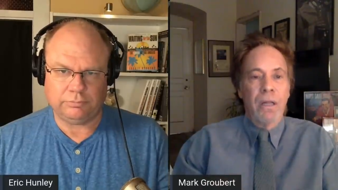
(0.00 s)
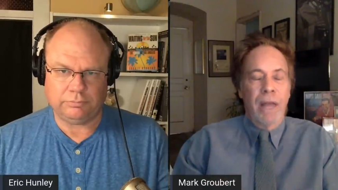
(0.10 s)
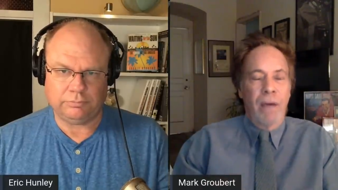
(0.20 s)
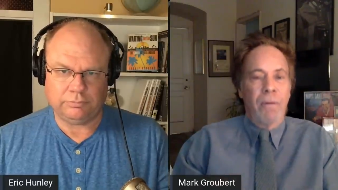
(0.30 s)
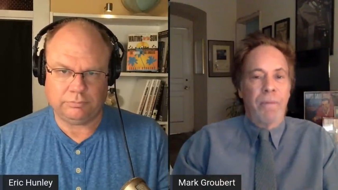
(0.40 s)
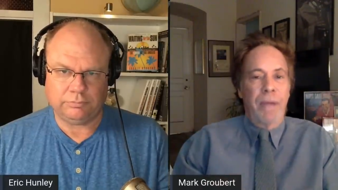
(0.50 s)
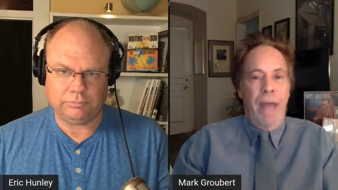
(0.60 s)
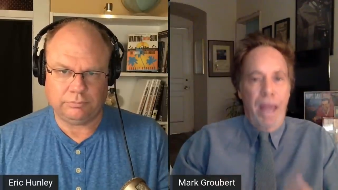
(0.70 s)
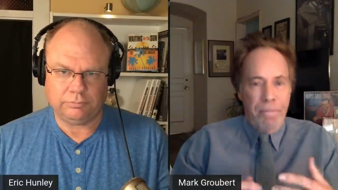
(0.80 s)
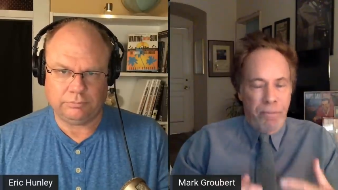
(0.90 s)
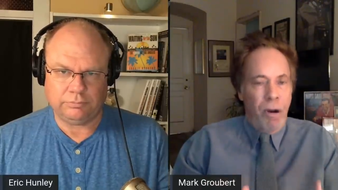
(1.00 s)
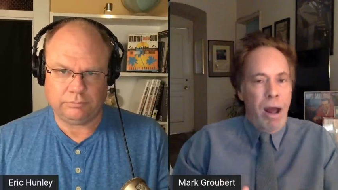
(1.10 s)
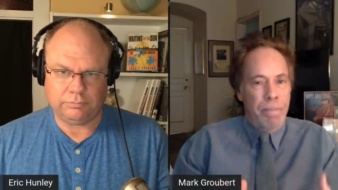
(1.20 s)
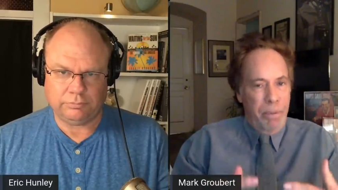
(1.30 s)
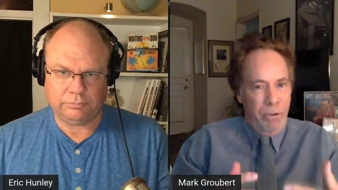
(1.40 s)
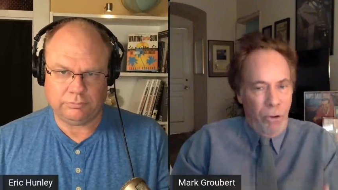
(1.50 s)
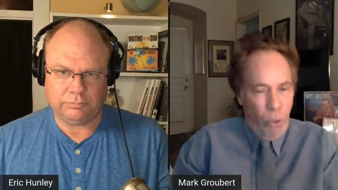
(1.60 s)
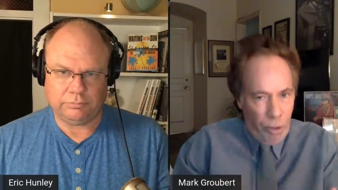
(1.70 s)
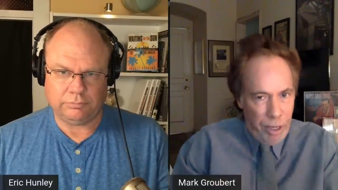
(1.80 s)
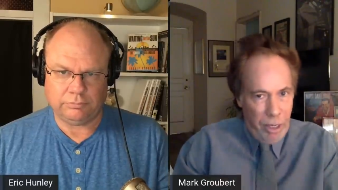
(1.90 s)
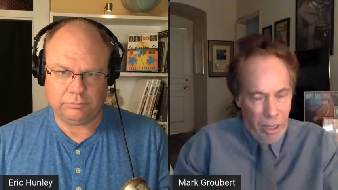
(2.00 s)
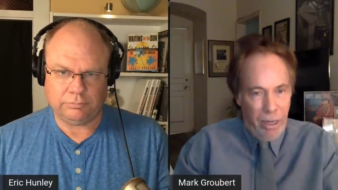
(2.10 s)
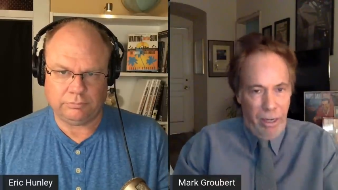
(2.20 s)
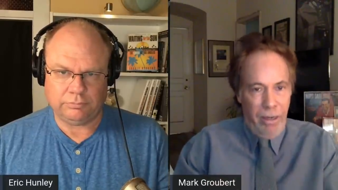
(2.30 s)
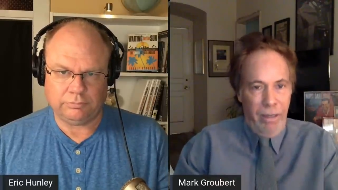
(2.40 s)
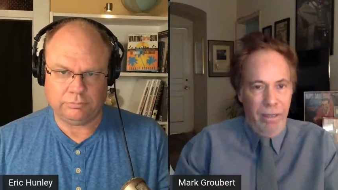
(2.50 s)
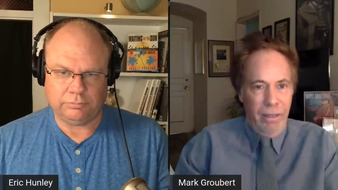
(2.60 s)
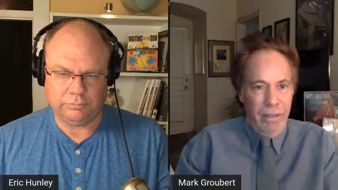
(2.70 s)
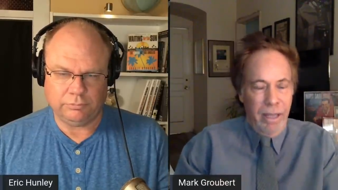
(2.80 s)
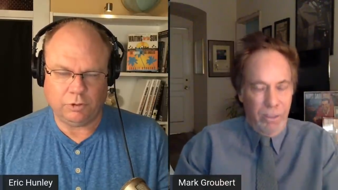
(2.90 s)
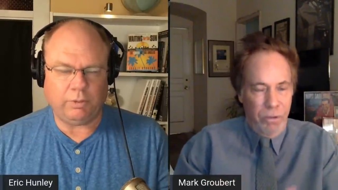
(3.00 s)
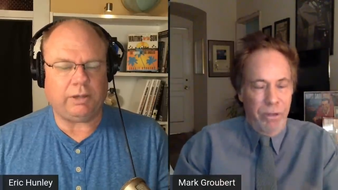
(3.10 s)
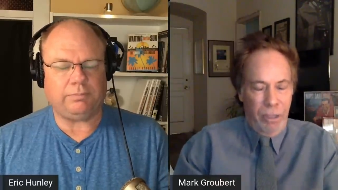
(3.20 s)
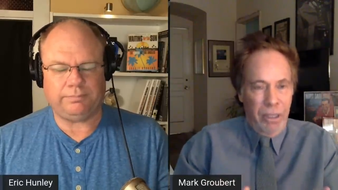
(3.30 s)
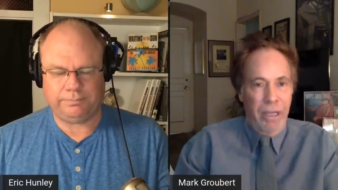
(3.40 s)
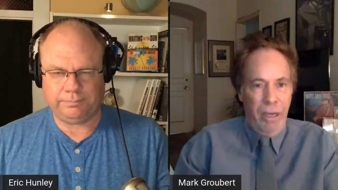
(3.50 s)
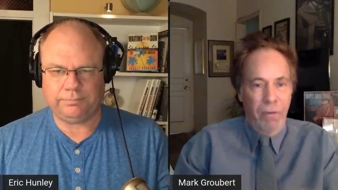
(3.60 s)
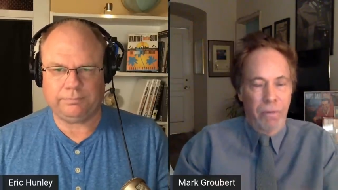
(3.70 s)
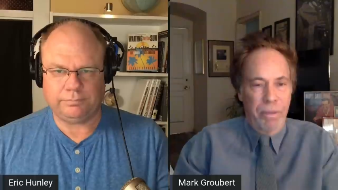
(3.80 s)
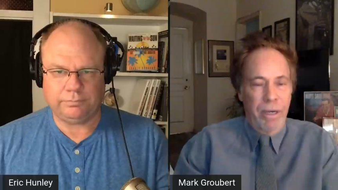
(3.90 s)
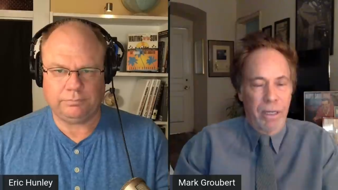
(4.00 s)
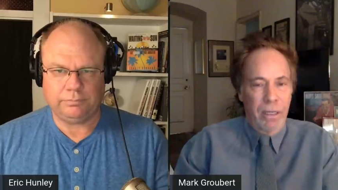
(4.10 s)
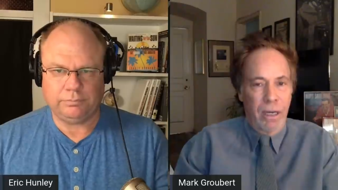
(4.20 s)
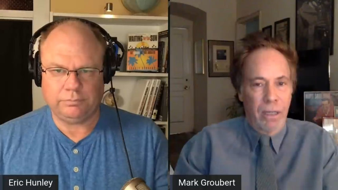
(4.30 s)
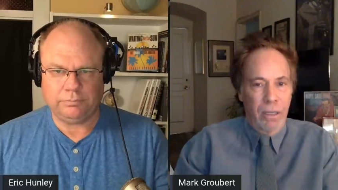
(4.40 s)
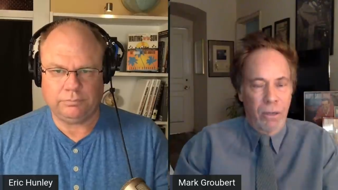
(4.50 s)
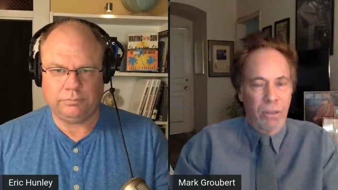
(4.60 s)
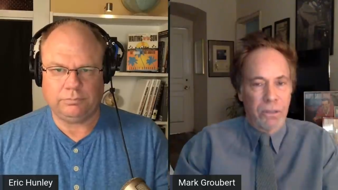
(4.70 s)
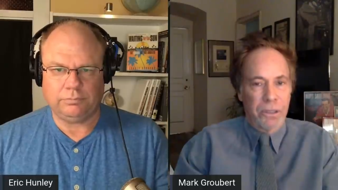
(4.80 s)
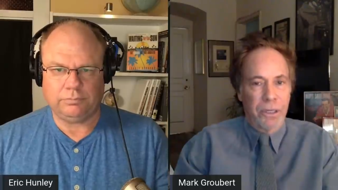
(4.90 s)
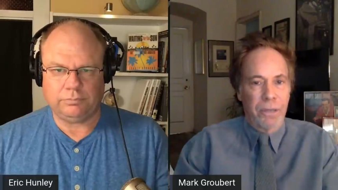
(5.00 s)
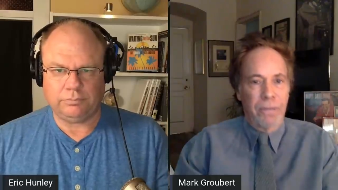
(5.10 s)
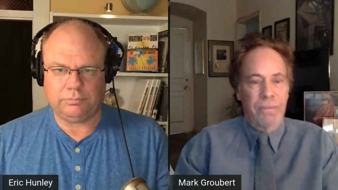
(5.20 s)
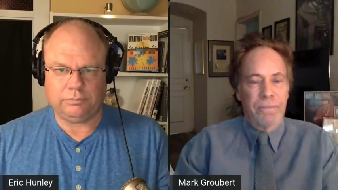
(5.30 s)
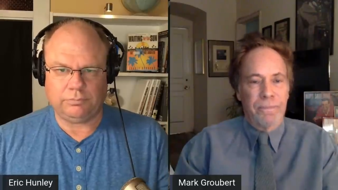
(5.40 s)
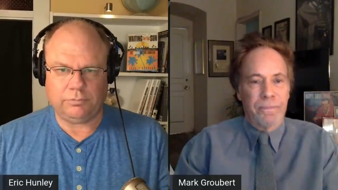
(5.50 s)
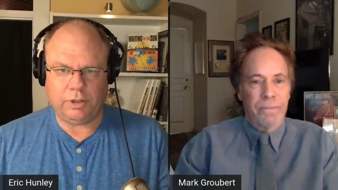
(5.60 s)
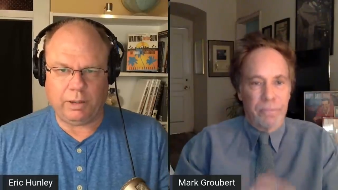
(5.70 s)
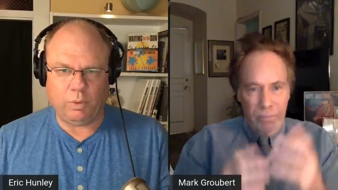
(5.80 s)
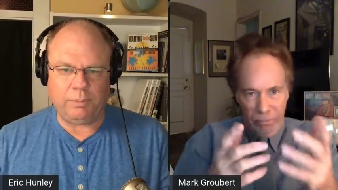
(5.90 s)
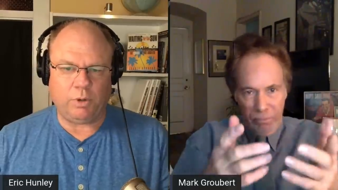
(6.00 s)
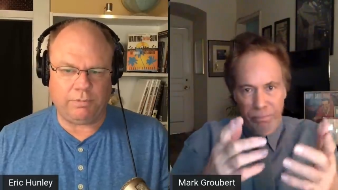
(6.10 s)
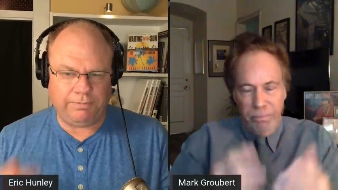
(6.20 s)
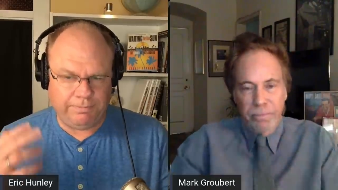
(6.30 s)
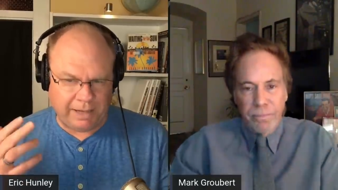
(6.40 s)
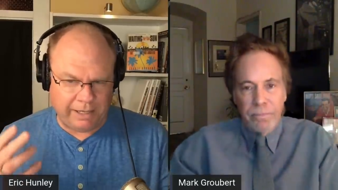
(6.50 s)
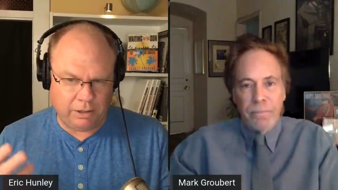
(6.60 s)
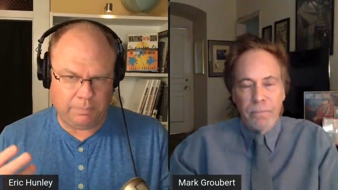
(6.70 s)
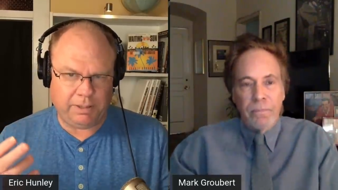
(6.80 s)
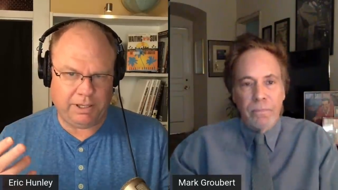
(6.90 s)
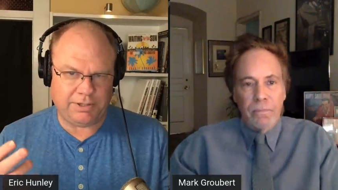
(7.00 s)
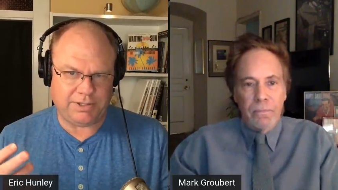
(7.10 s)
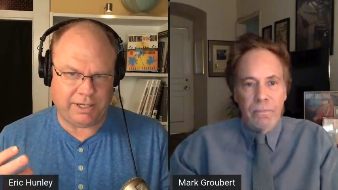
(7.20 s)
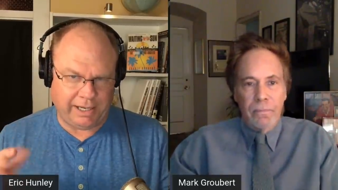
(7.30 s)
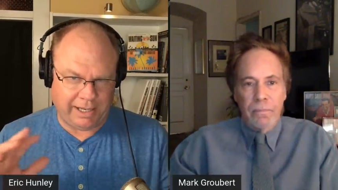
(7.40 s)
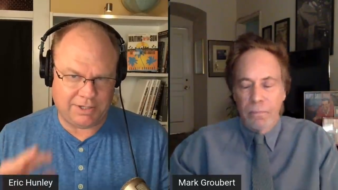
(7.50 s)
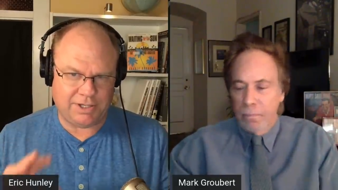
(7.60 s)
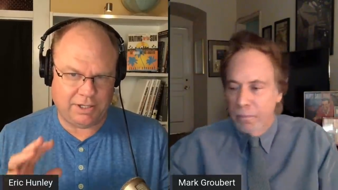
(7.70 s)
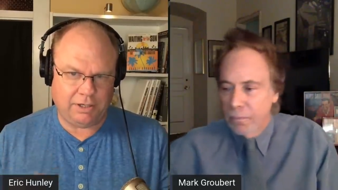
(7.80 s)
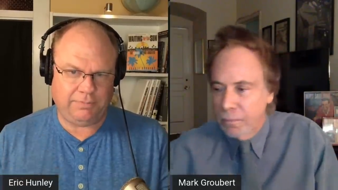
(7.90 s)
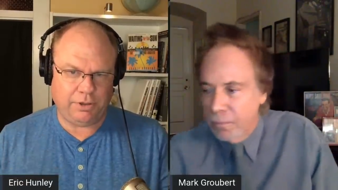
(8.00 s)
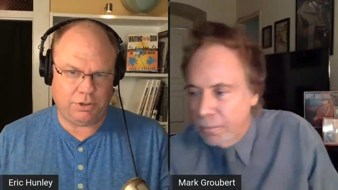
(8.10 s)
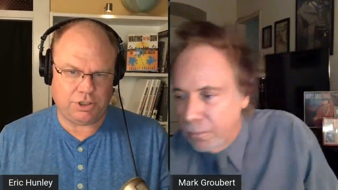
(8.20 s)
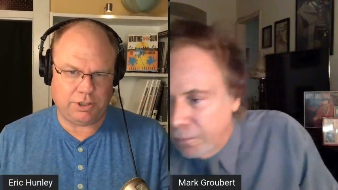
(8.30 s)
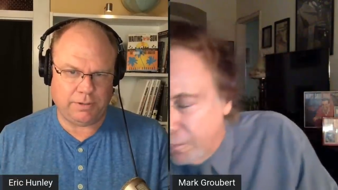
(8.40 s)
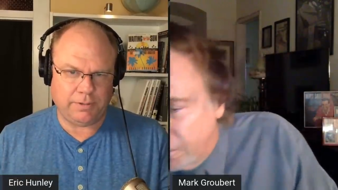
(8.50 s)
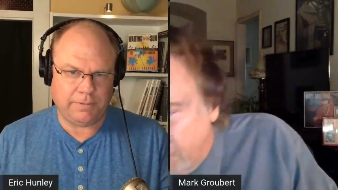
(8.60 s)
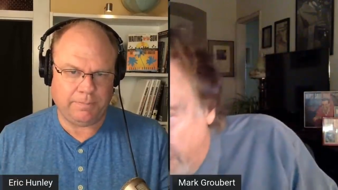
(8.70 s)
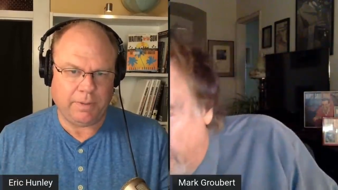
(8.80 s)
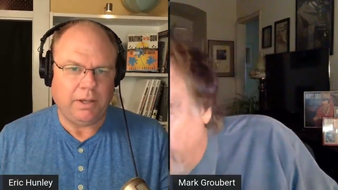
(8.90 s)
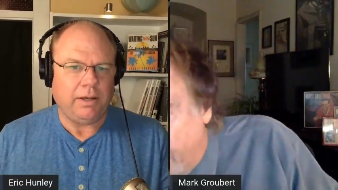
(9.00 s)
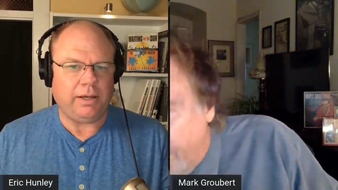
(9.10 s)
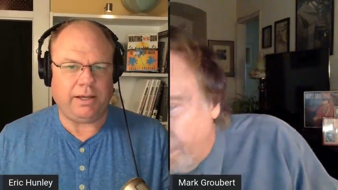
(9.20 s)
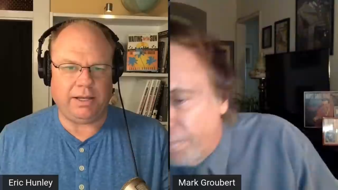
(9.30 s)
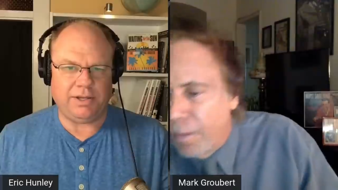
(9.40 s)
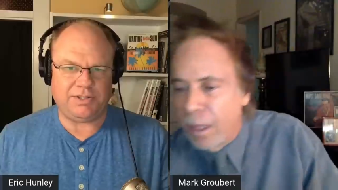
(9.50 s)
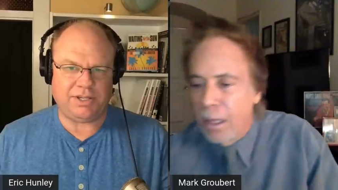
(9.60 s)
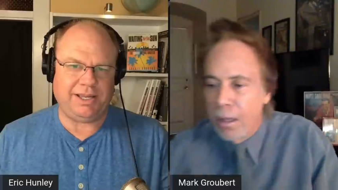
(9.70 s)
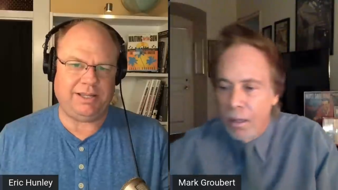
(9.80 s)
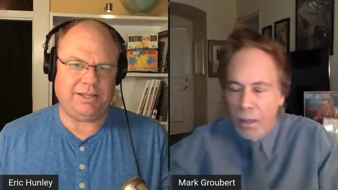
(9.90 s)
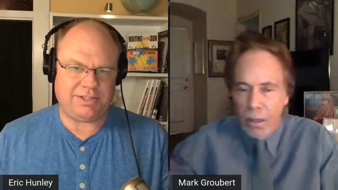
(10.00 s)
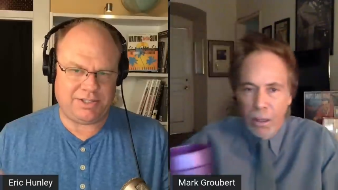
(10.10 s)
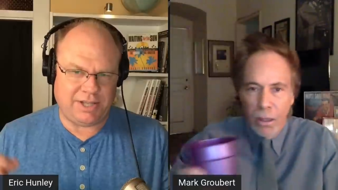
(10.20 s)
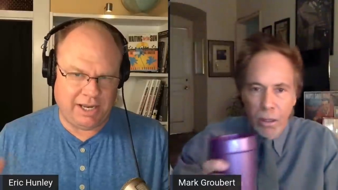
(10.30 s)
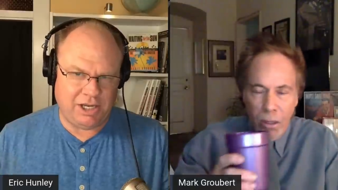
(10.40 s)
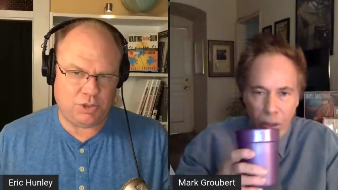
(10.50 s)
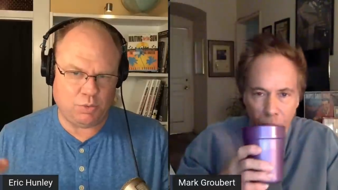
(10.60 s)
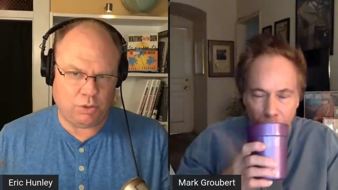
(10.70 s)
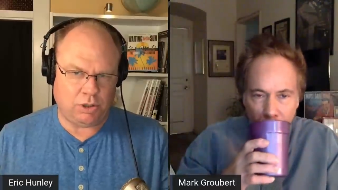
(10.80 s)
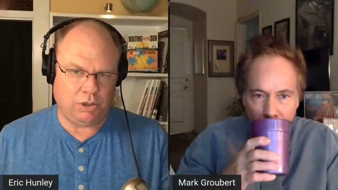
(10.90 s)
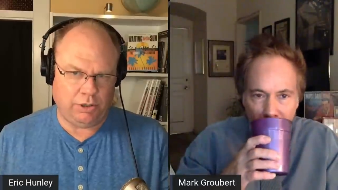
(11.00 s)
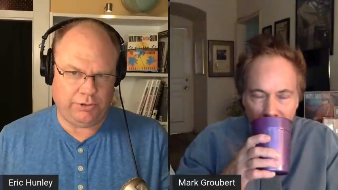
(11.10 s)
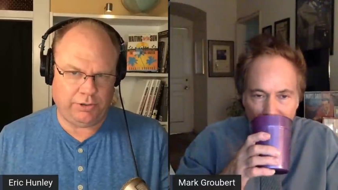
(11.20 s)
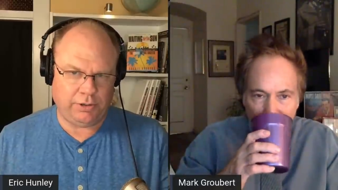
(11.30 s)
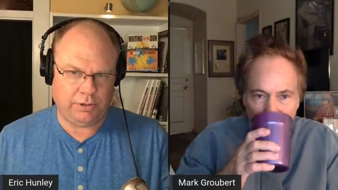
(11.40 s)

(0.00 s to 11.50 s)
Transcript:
Speaker 1: that would be a prop toy gun. That's right. what the lingo would be on the on the call sheet.
Speaker 2: Yeah, one more final piece that adds to the confusion yeah. Is in the stage world,